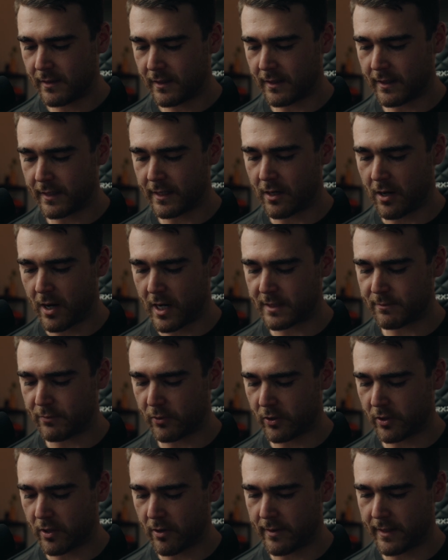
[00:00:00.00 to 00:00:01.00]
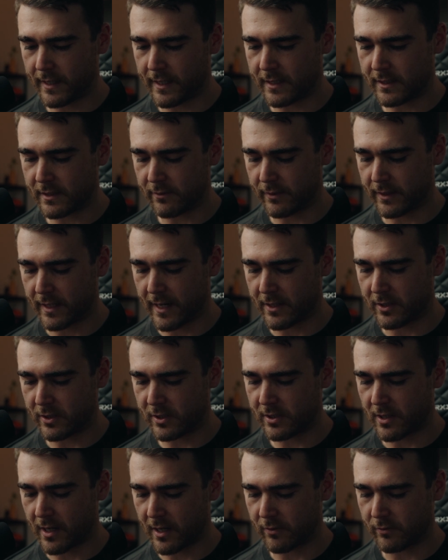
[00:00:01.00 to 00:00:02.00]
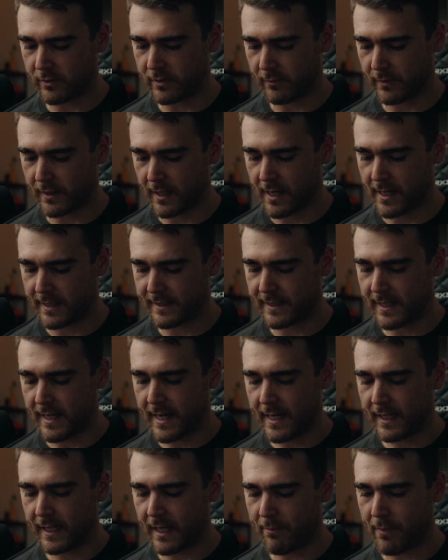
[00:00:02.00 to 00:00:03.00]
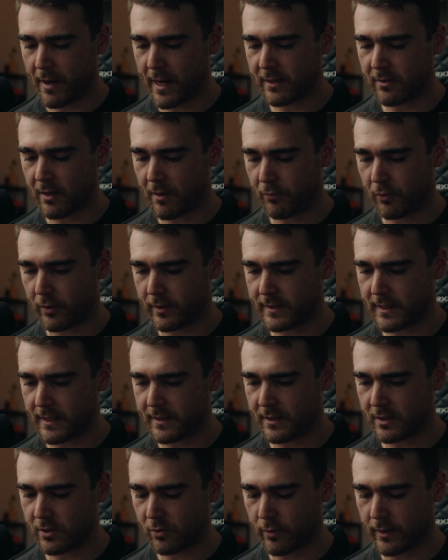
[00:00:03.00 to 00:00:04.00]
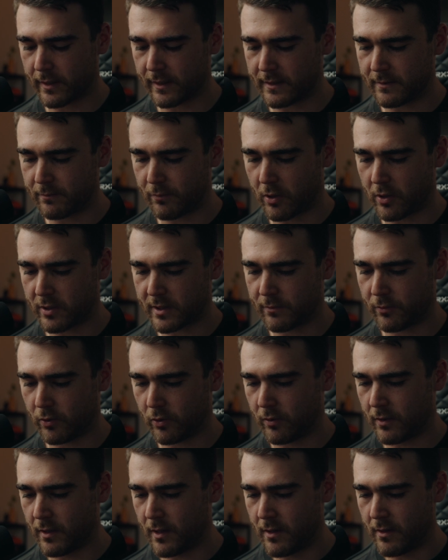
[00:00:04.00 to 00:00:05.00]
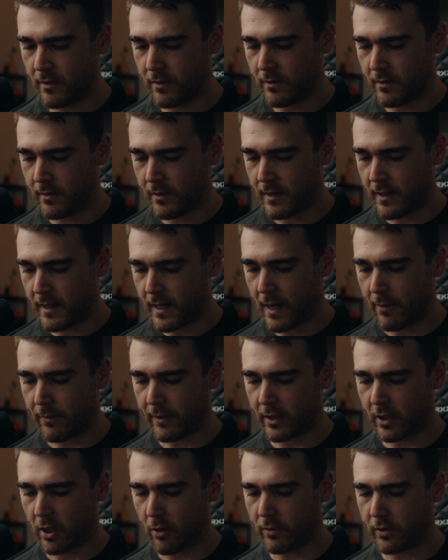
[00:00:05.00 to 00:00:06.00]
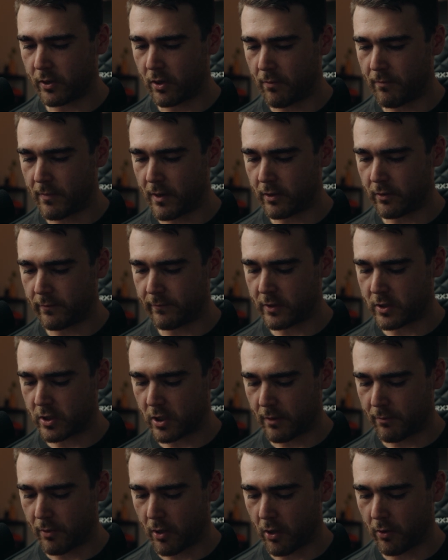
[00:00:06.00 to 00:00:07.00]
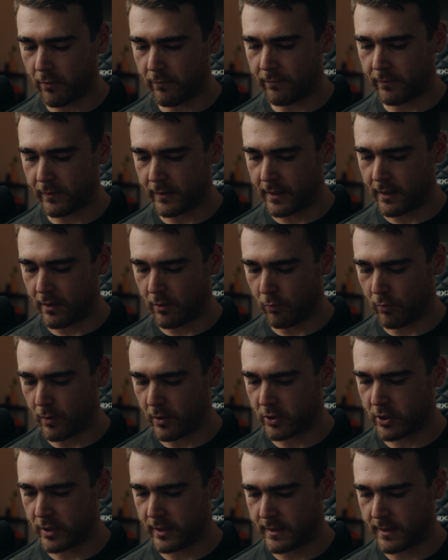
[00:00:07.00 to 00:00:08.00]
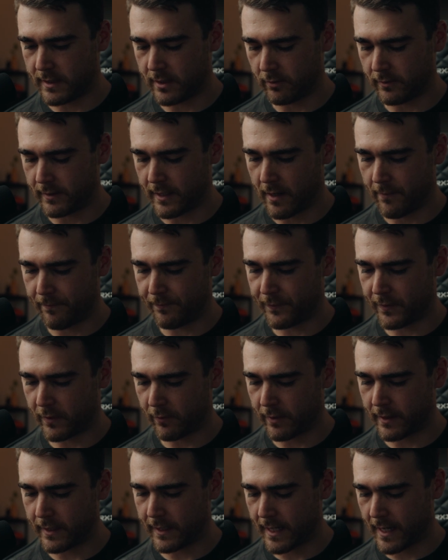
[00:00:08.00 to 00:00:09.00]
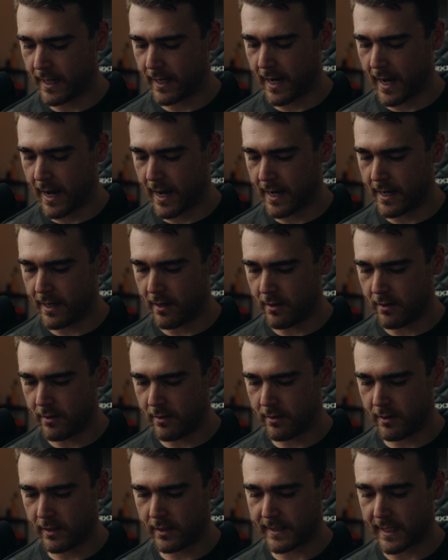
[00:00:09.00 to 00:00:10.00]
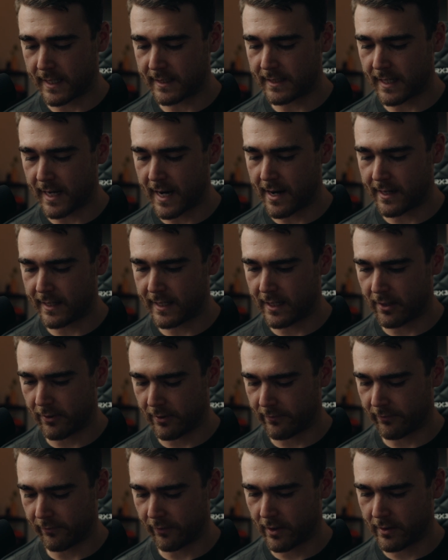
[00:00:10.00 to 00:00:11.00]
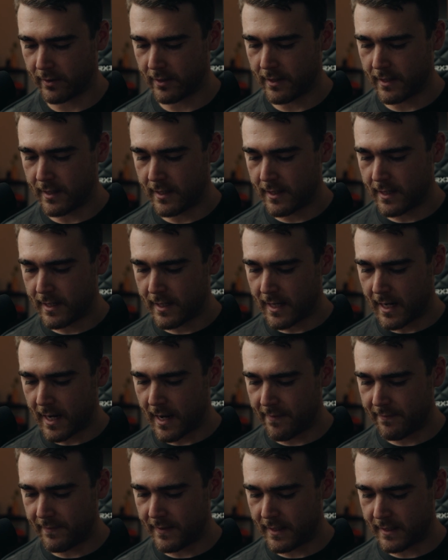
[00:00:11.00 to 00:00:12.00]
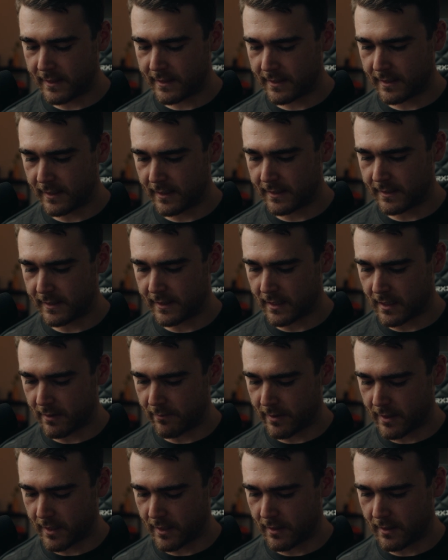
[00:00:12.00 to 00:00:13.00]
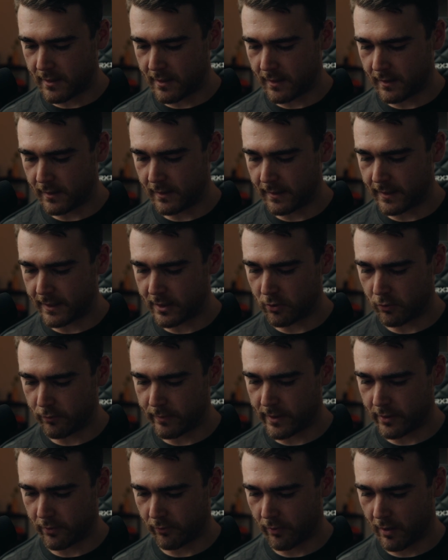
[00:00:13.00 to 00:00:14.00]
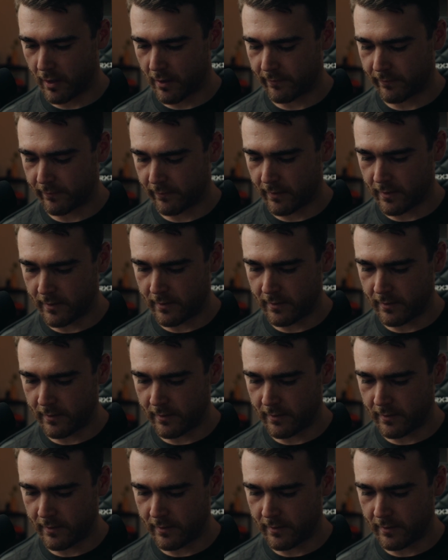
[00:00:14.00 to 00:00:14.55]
Going to get an Ice Spirit going here so we can just cycle some cards. Get back to our Princess as quickly as possible. And we're going to go with the Goblin Barrel over the top, hopefully, while she's still down. We're going to get a Tesla out here in front. And this is going to be a little bit rough.